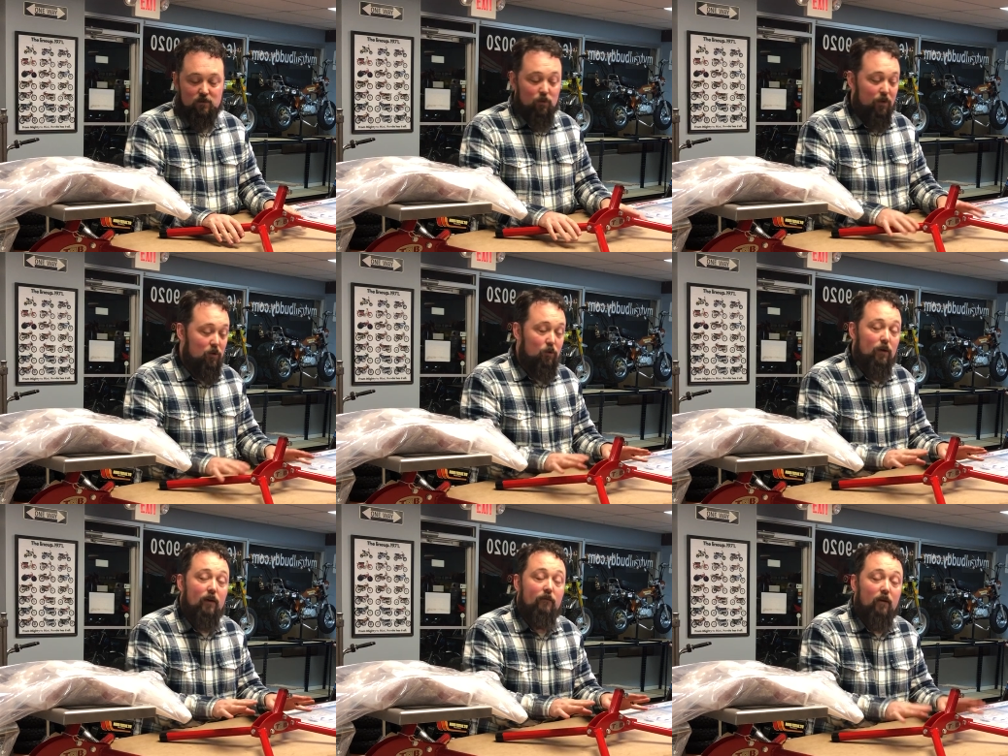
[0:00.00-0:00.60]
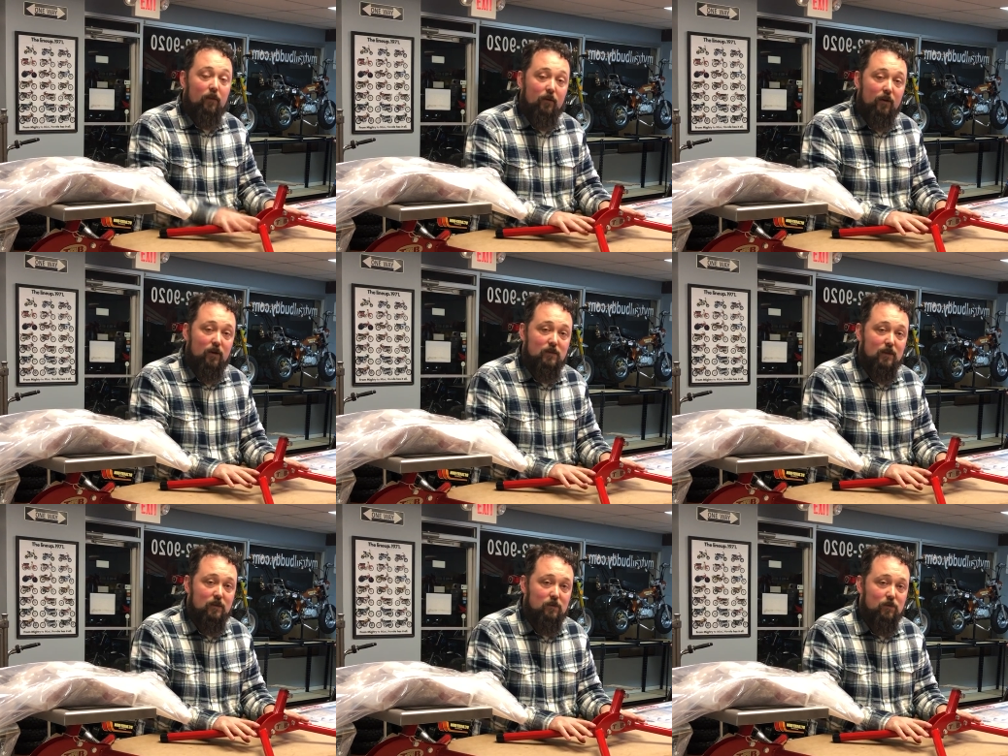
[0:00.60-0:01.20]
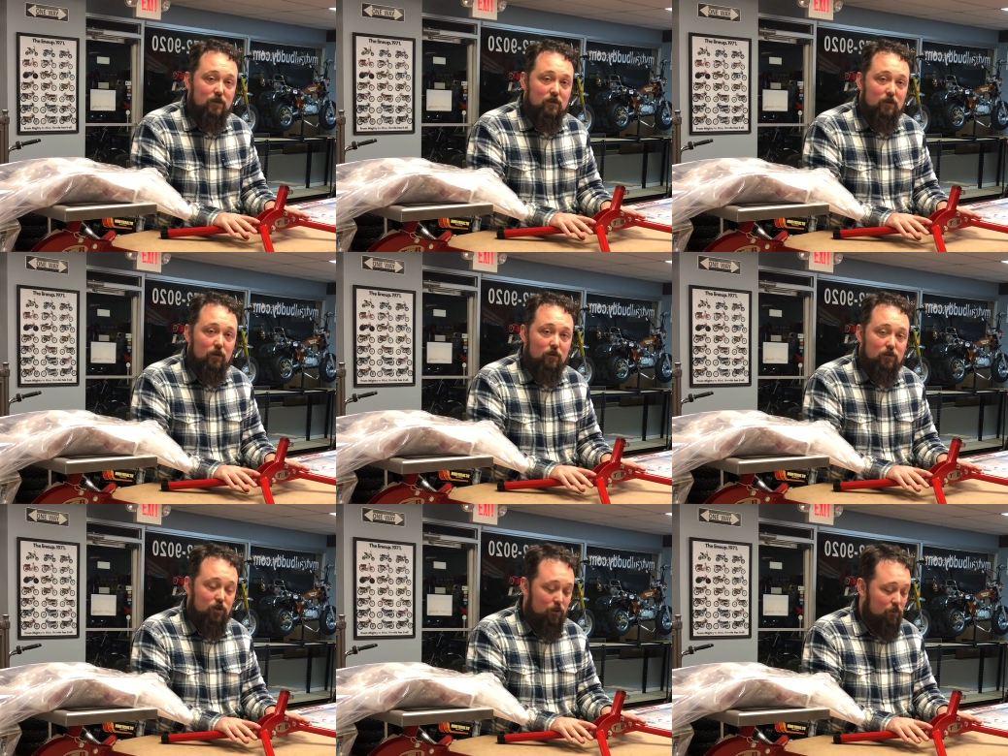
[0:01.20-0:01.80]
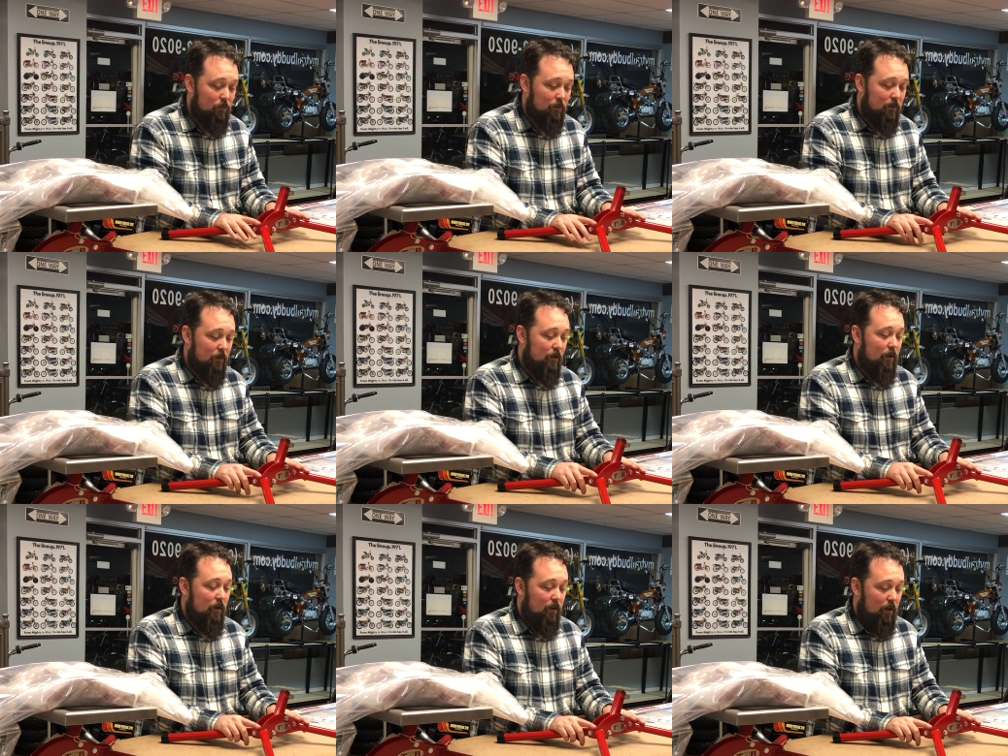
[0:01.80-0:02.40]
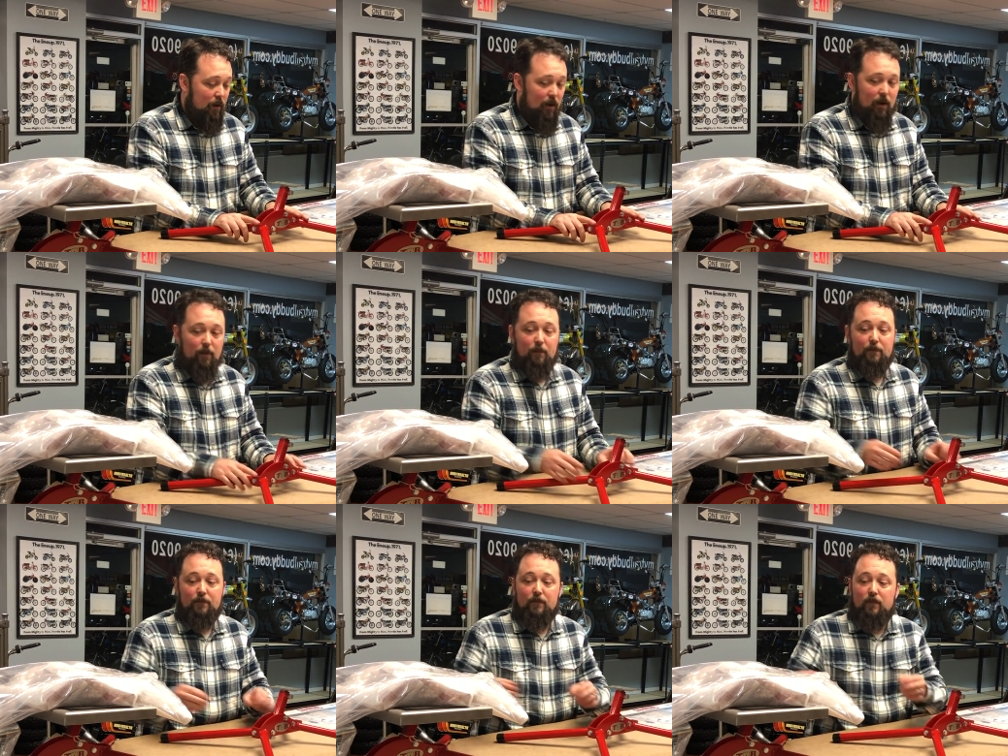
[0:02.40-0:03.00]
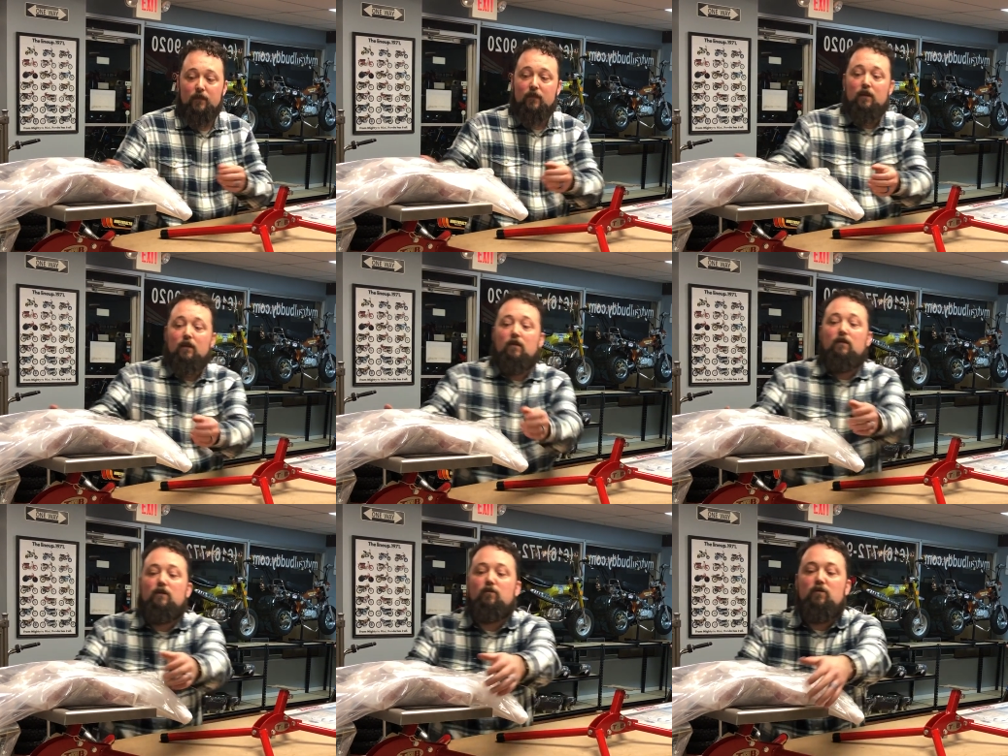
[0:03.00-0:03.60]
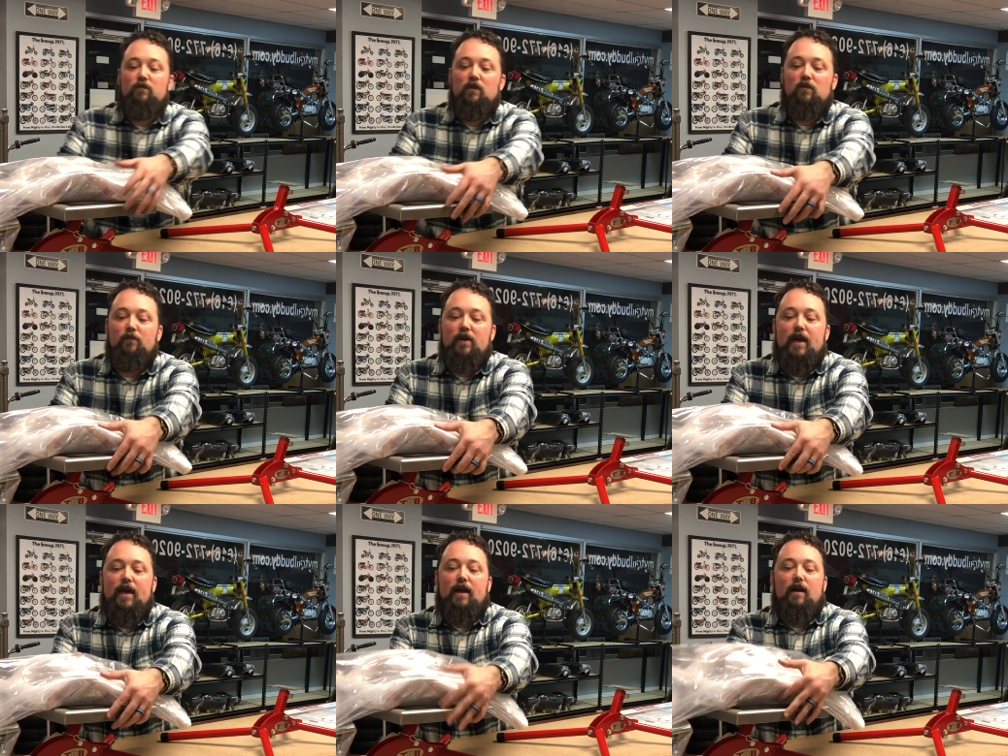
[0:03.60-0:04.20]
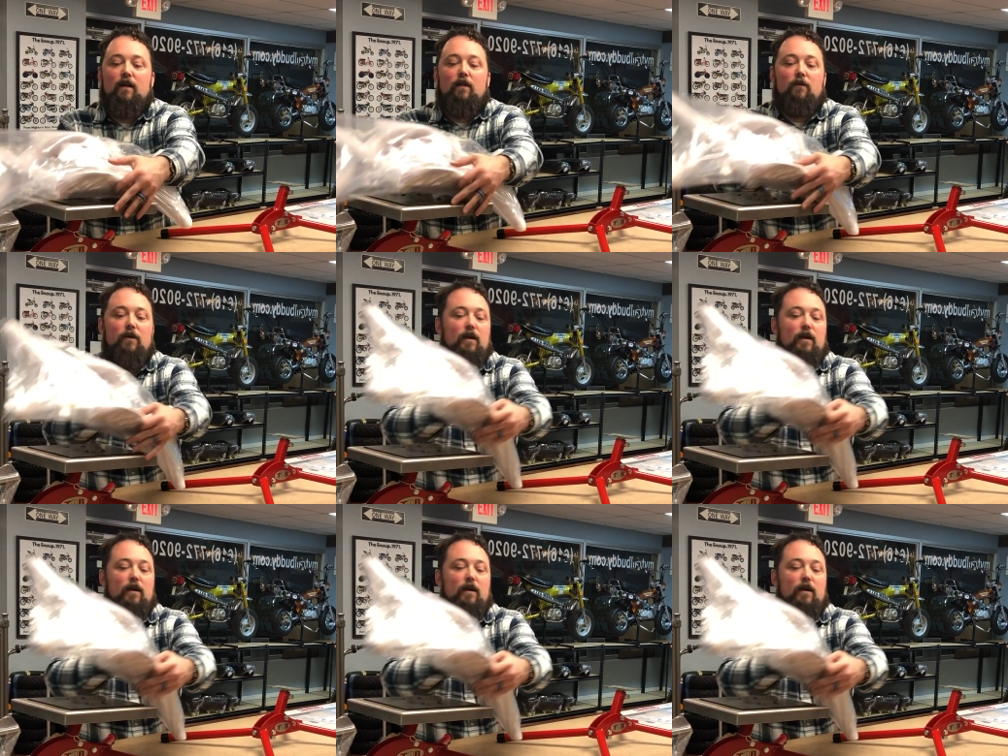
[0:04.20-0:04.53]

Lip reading: So we do have other accessories though too. Let's move this bag out of the